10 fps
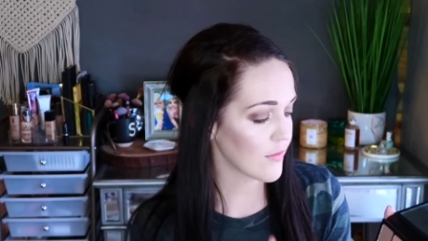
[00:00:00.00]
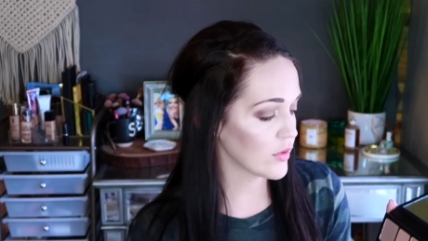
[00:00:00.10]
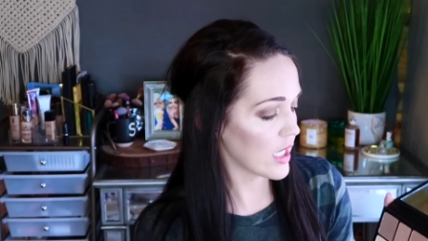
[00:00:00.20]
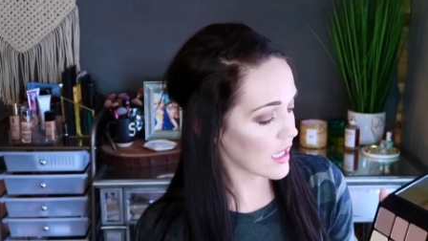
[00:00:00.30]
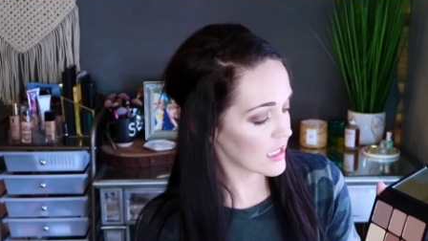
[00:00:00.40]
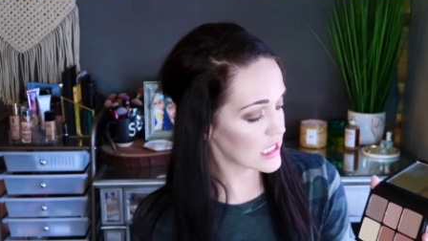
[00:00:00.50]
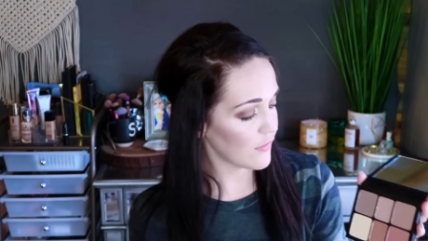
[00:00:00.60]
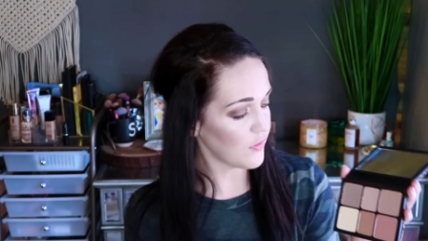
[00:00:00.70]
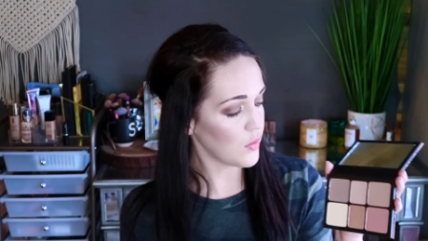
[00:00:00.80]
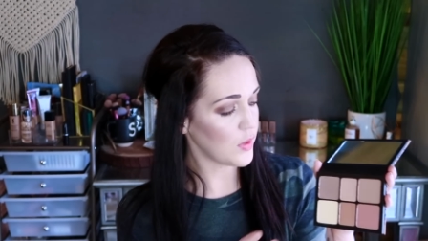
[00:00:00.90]
I've only had this
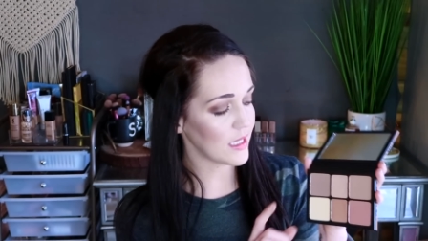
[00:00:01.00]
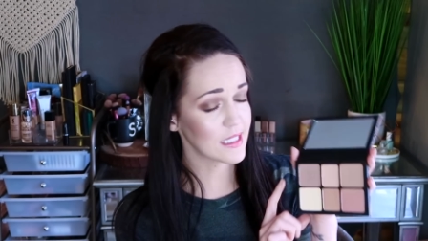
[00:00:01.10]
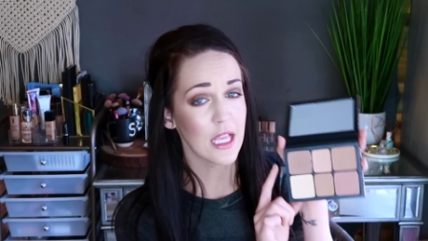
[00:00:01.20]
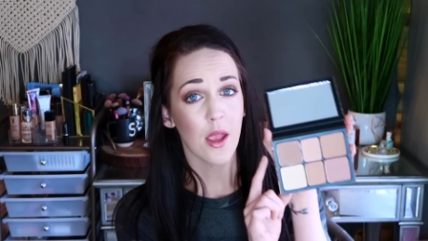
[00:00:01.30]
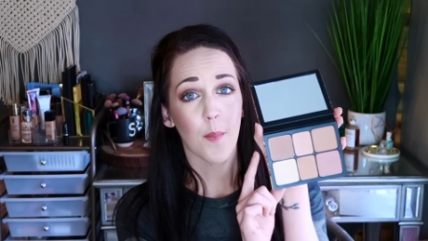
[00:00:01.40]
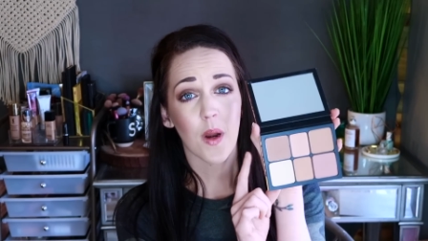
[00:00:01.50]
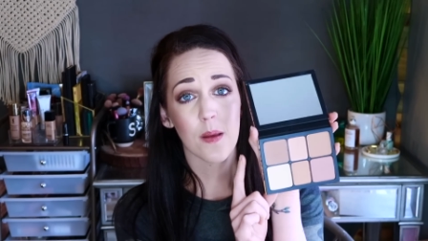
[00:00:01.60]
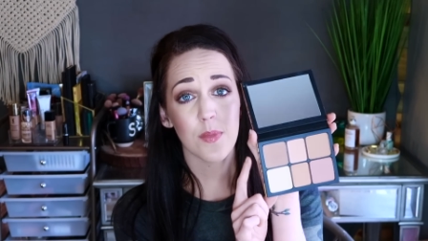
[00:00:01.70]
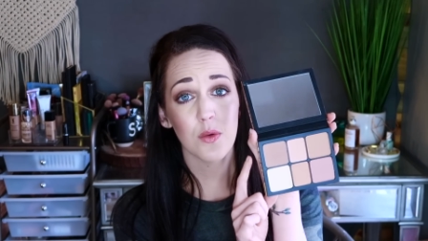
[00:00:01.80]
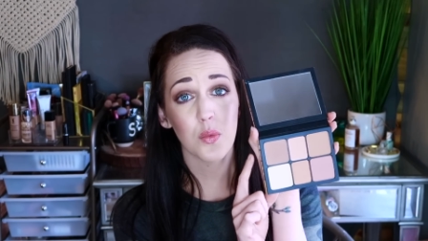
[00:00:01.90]
a few weeks, but
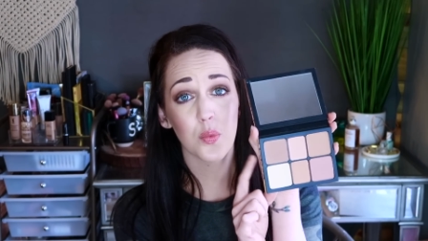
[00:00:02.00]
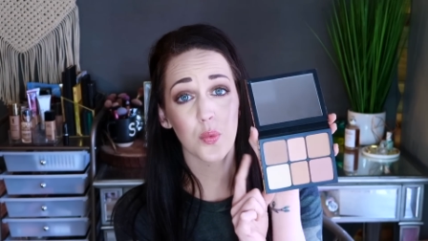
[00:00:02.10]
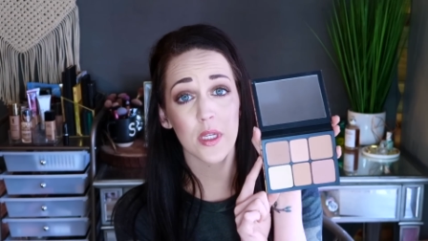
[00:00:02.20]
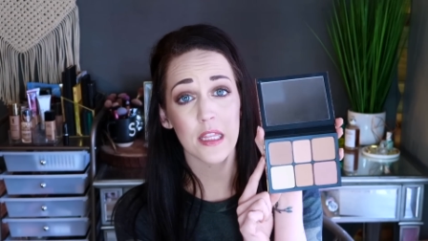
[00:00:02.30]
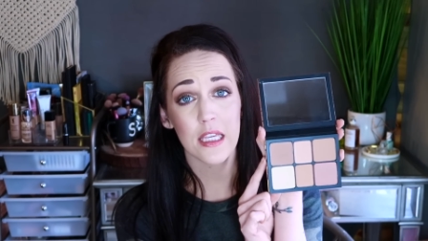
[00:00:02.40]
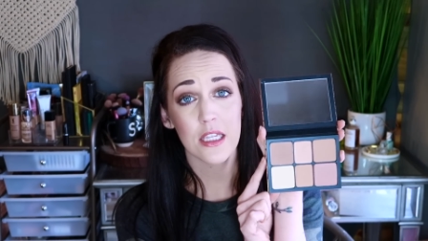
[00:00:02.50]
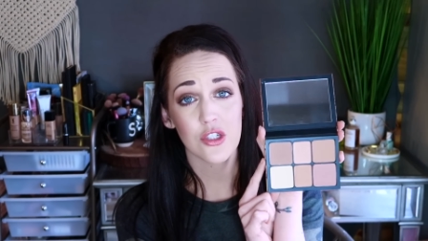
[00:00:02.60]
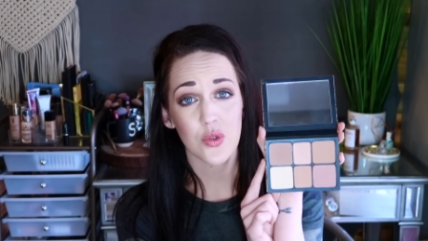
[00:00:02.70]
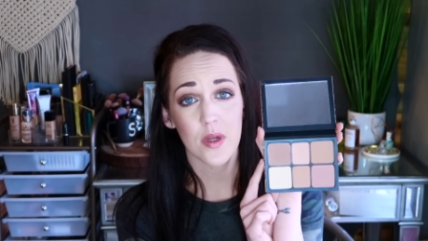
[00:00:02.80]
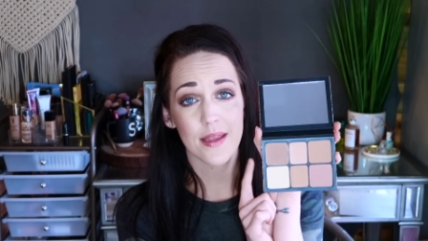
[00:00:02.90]
I've been really
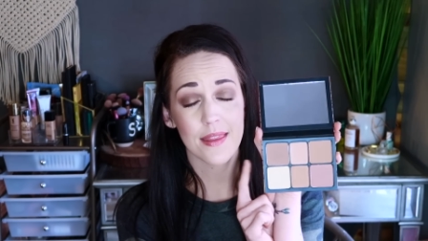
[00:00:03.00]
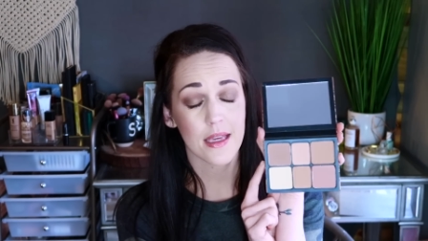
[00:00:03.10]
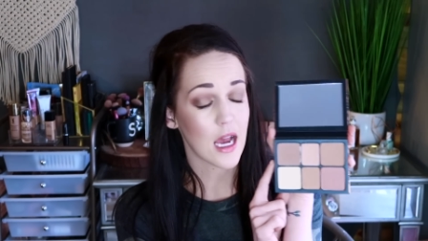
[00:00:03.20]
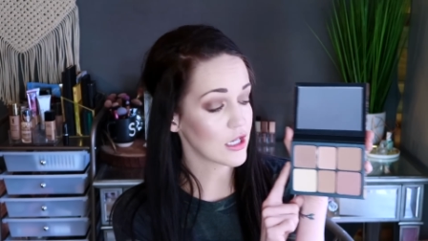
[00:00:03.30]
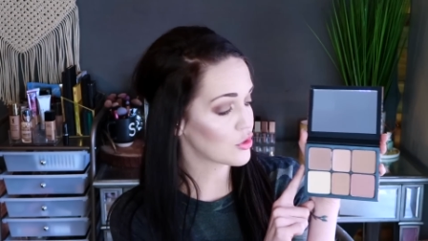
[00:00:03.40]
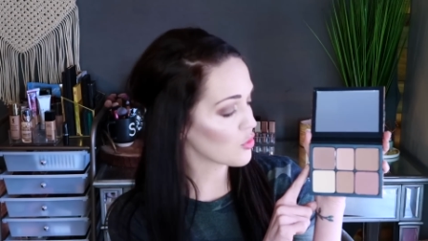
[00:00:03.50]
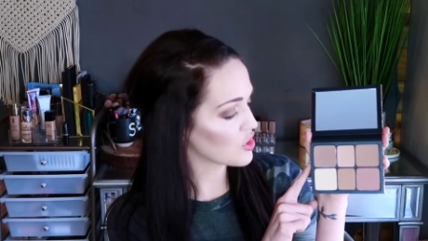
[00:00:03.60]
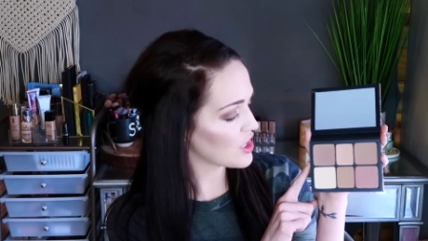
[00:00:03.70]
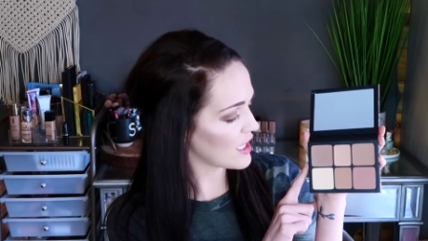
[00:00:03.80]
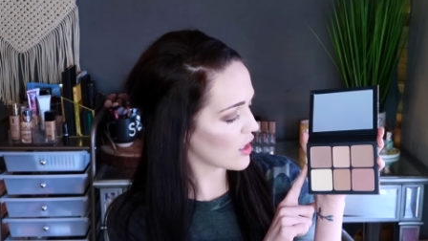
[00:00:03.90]
enjoying the
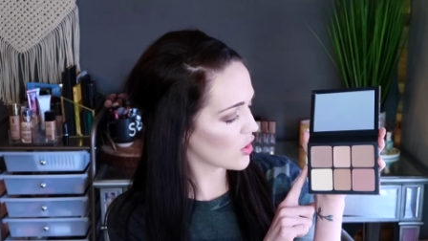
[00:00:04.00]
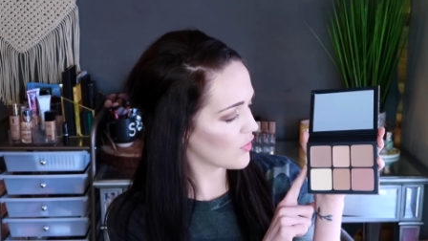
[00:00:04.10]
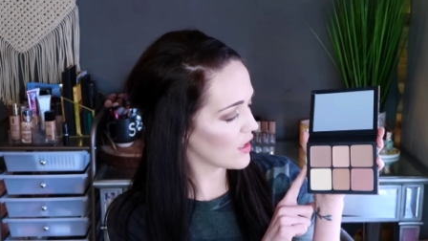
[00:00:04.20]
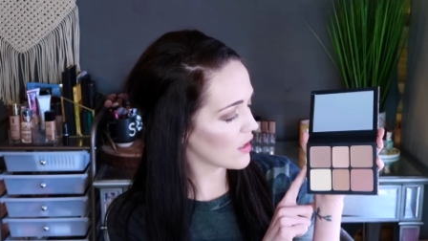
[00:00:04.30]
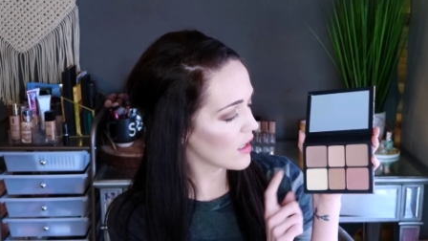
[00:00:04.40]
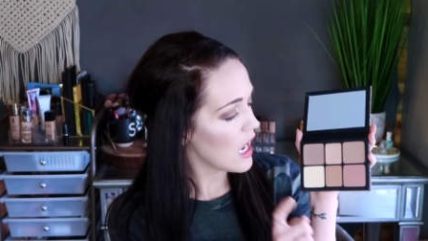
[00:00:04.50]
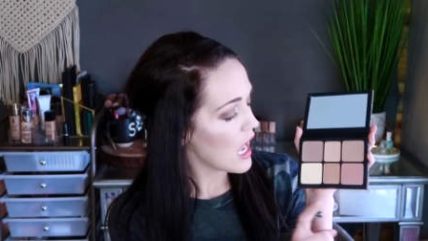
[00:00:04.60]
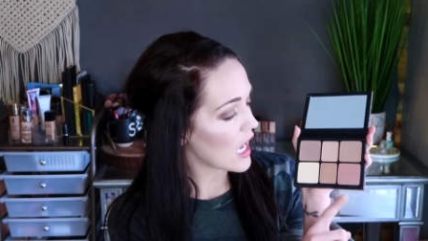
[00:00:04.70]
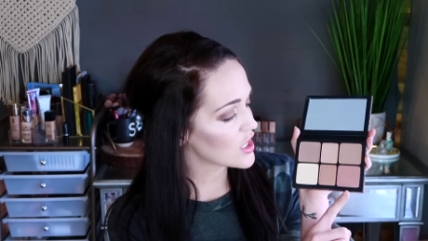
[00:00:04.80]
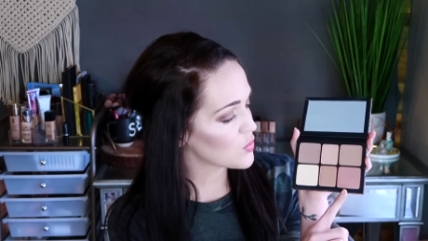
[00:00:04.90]
contour shade out of here
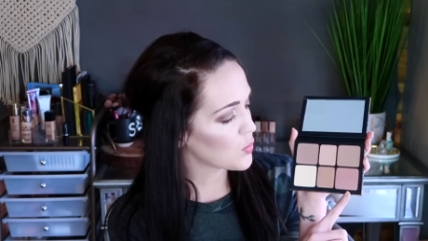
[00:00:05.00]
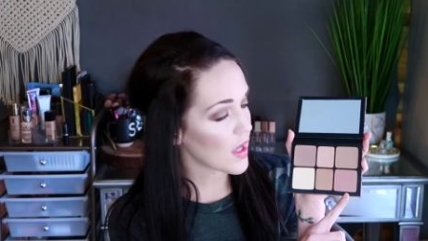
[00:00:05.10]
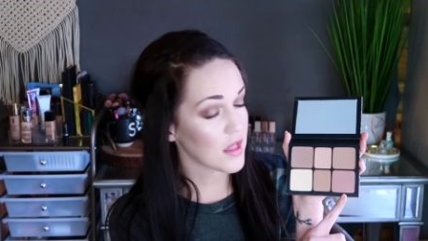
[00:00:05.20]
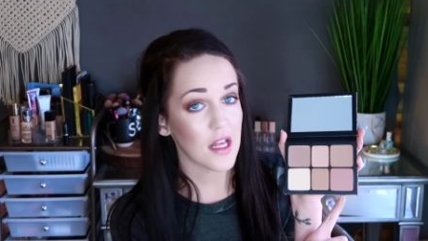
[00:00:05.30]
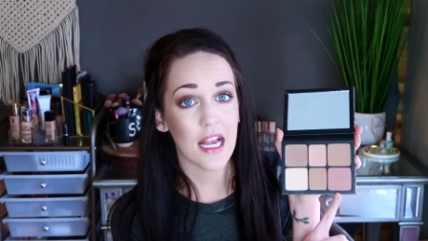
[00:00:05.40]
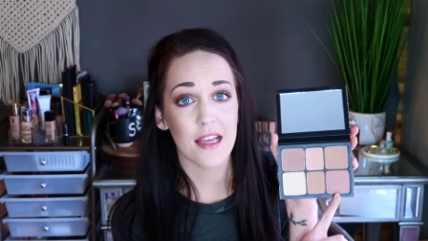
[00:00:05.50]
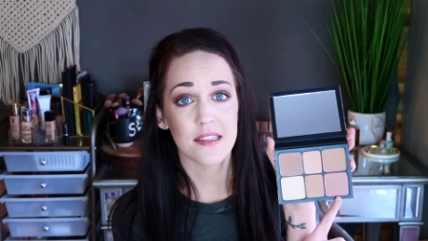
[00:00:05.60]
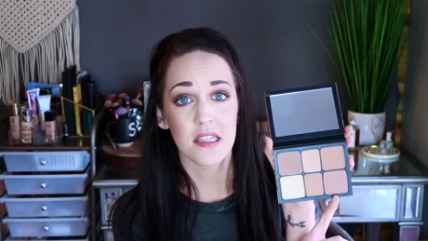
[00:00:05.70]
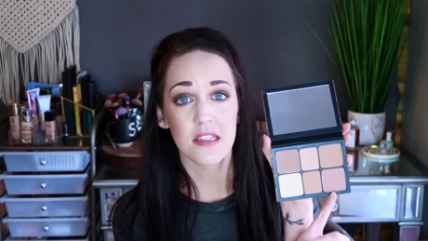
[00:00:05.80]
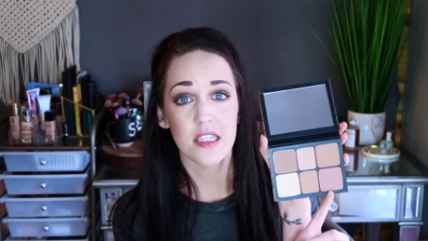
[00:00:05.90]
as well
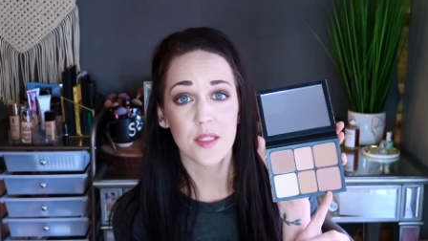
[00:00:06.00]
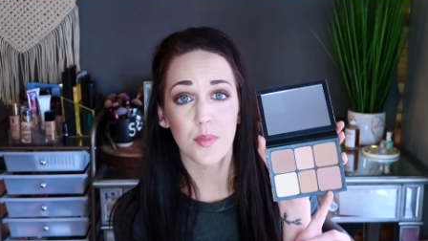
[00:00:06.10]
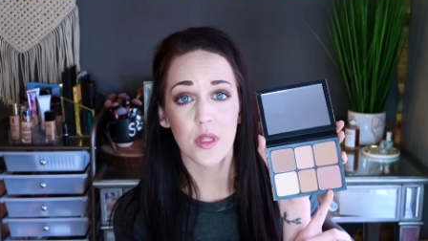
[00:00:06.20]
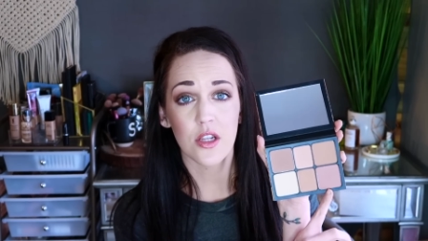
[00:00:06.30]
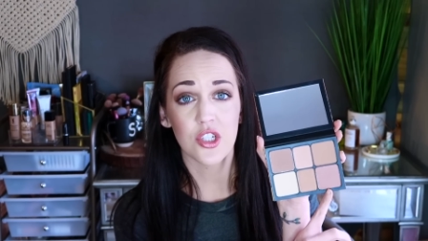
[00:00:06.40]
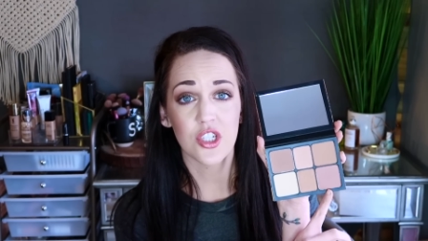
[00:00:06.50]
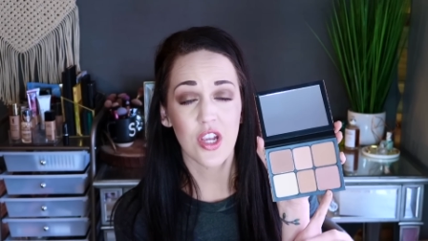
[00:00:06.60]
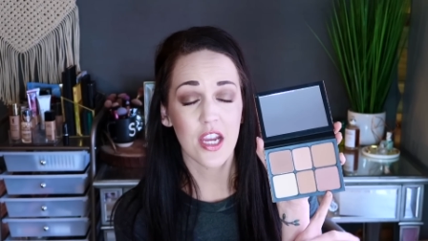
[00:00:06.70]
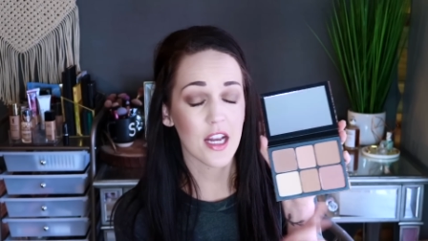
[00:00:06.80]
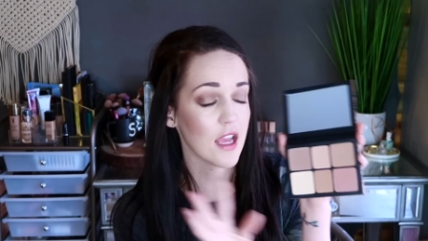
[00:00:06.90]
as this blush shade.